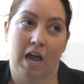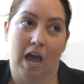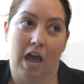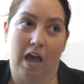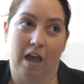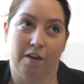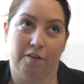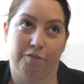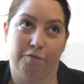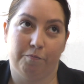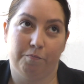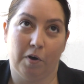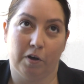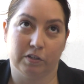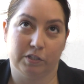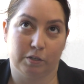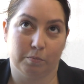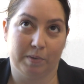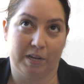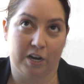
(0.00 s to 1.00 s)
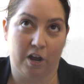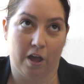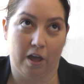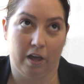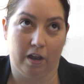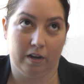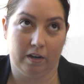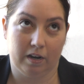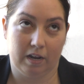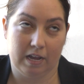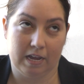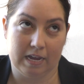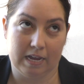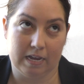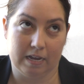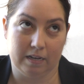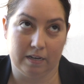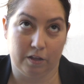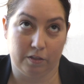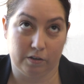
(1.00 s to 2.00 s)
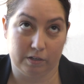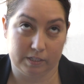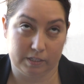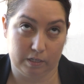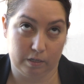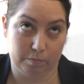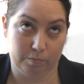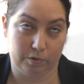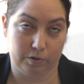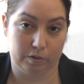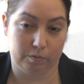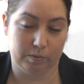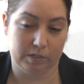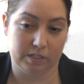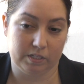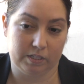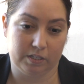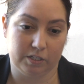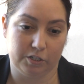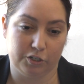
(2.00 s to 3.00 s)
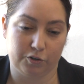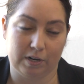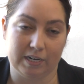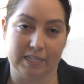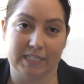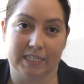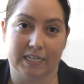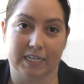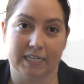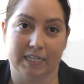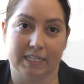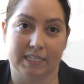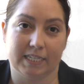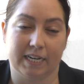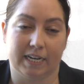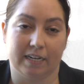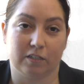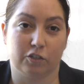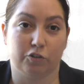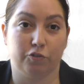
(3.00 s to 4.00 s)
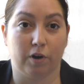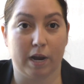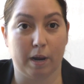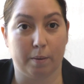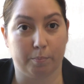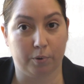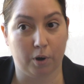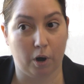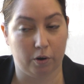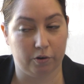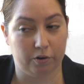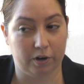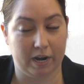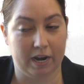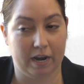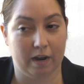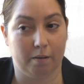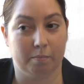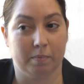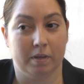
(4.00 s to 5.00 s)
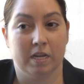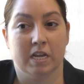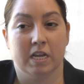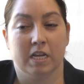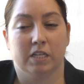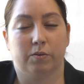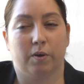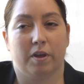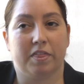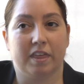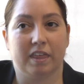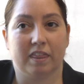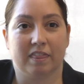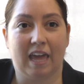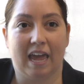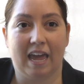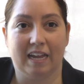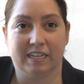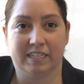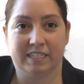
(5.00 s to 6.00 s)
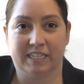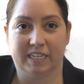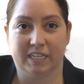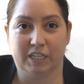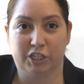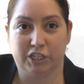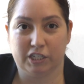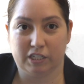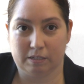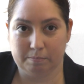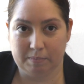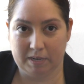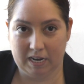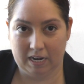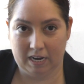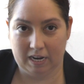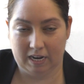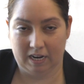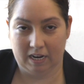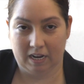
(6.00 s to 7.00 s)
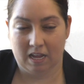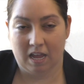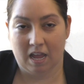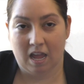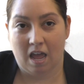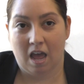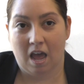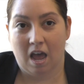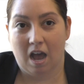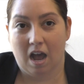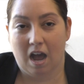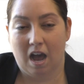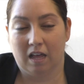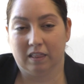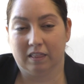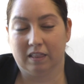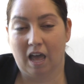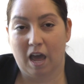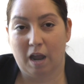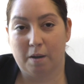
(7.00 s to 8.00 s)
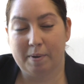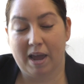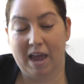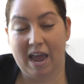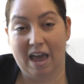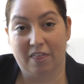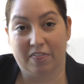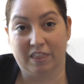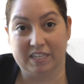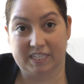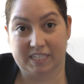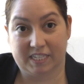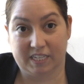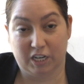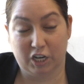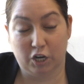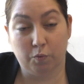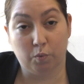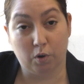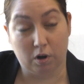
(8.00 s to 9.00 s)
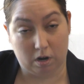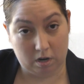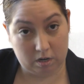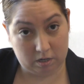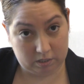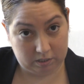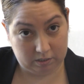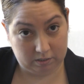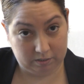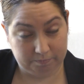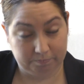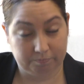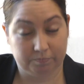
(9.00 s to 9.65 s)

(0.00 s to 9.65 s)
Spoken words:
I've also been on another city board, was the Transient Guest Tax Grant Program. So I think that teaches me a lot about how the city works.